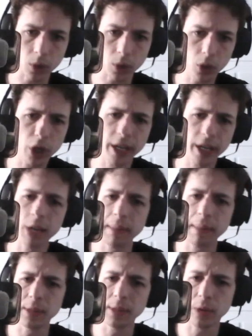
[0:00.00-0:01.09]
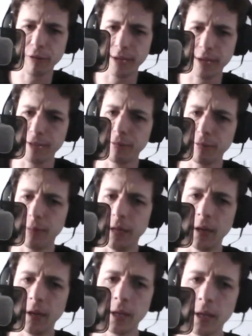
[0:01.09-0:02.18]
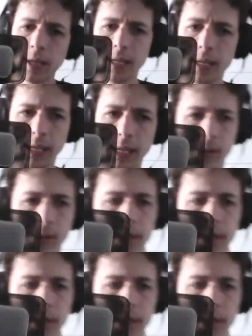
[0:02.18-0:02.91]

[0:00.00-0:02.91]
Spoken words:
could have done it in maybe 25, but it's